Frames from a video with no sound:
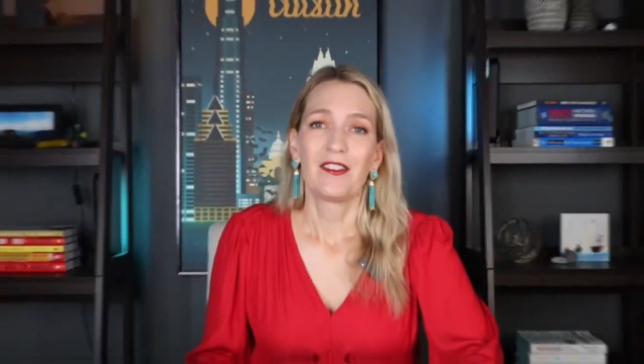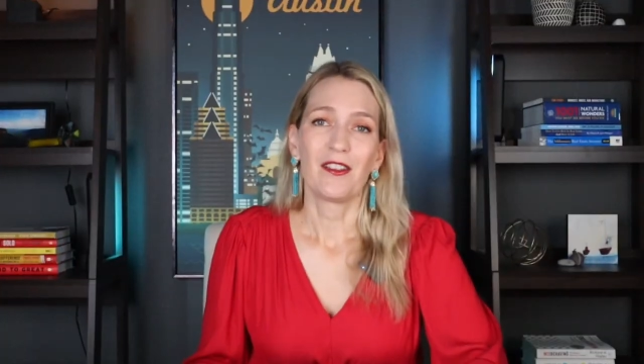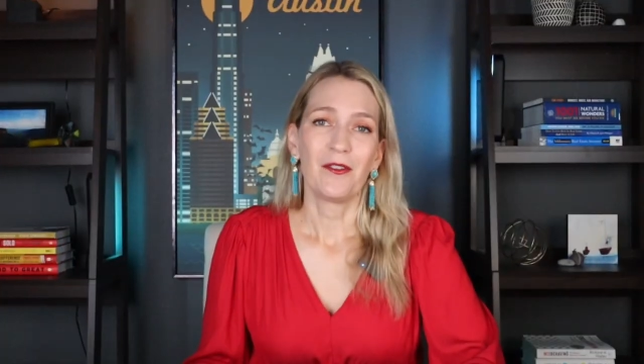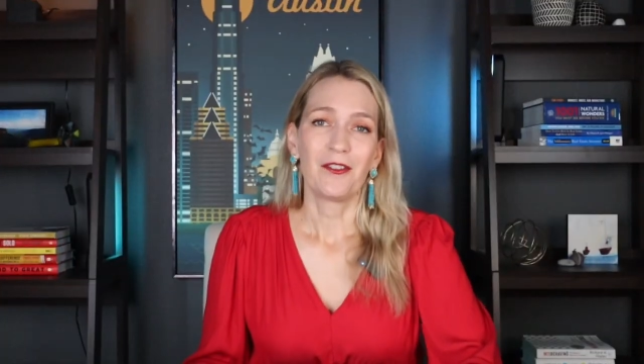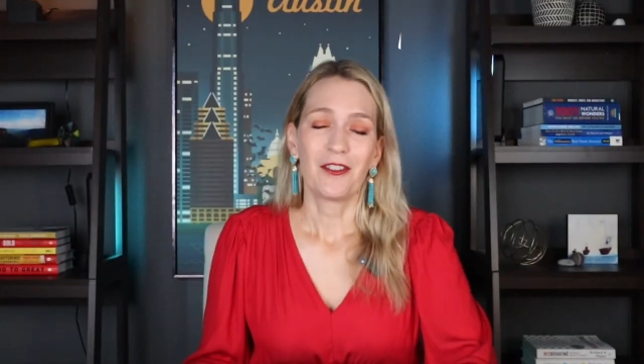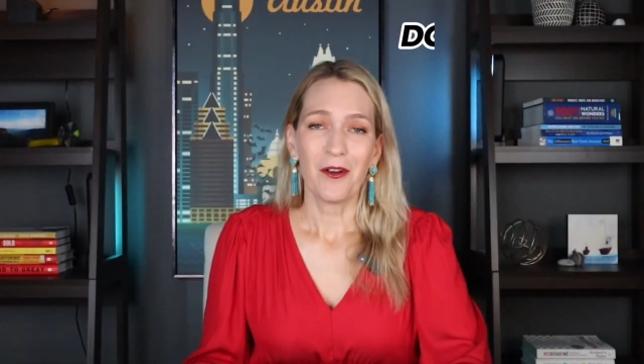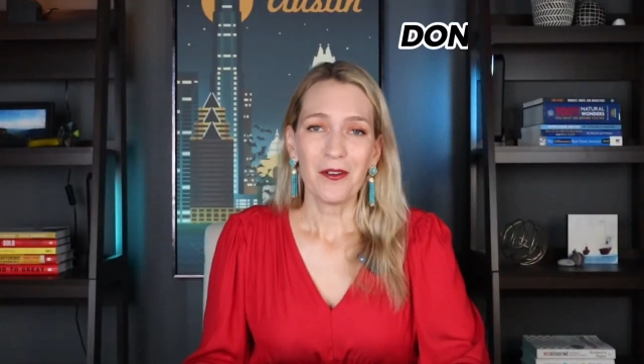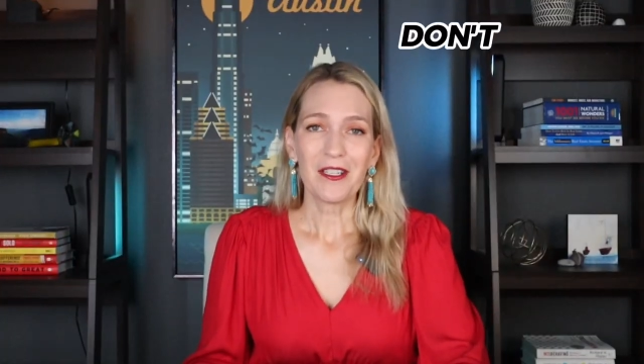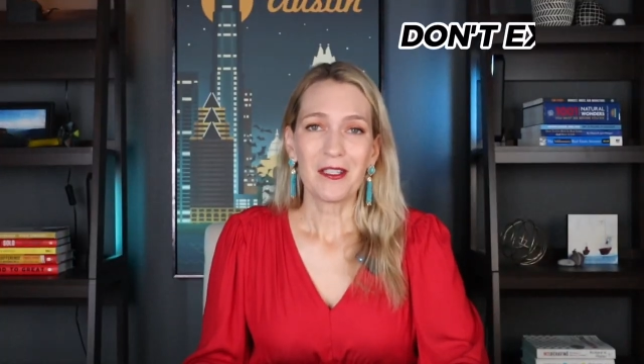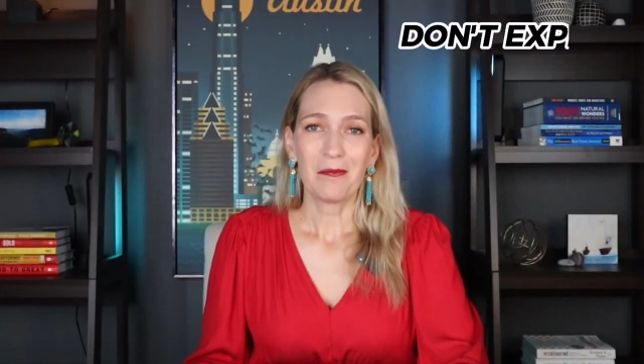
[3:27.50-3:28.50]
So
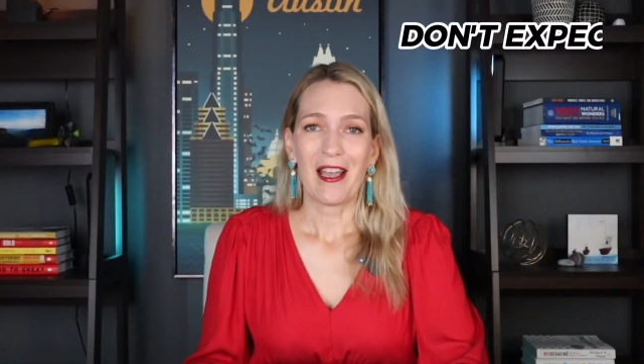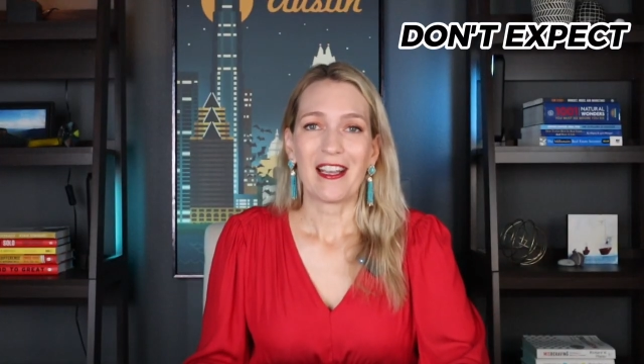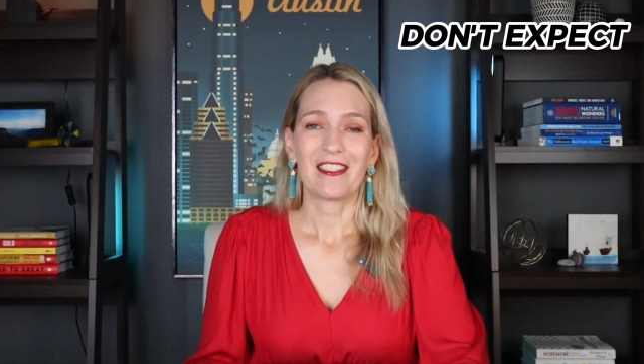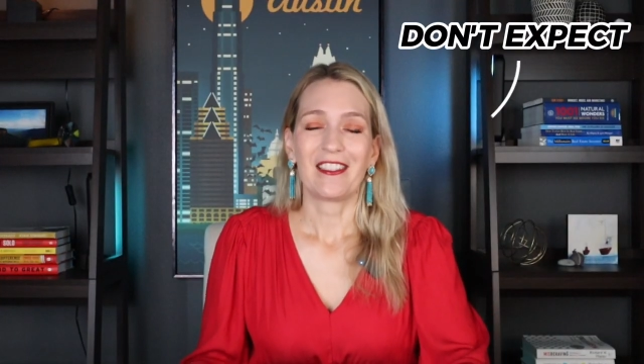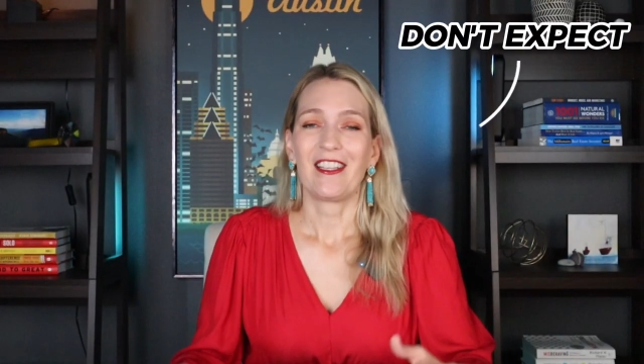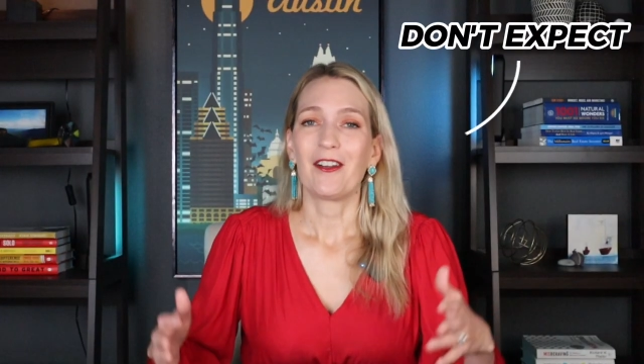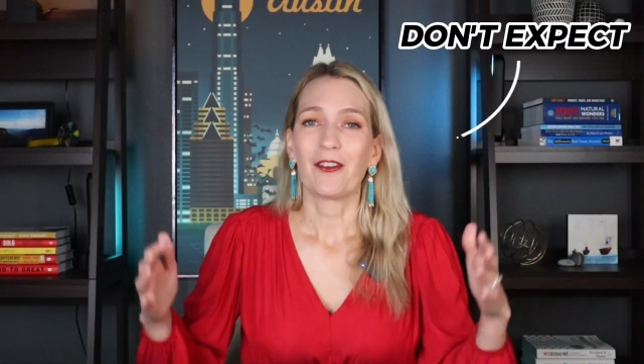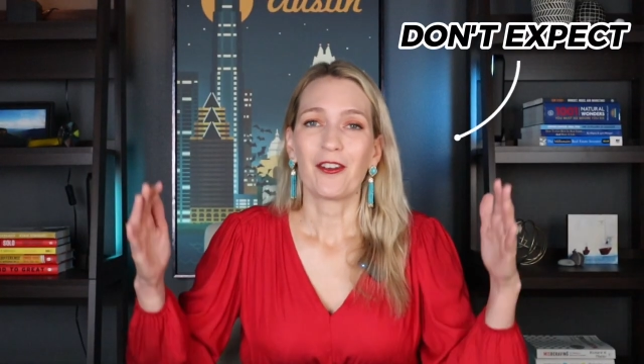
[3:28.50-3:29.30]
don't expect, you know,